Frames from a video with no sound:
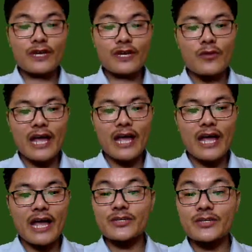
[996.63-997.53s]
known as
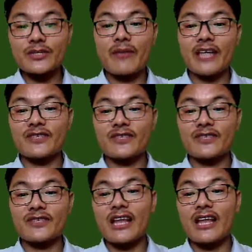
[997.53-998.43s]
suicide bags of the
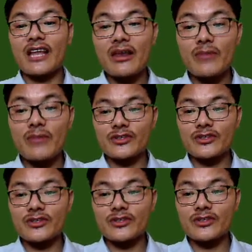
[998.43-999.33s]
cell, mainly because
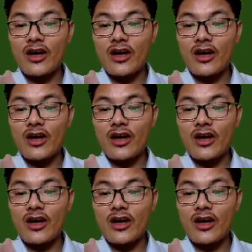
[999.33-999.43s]
of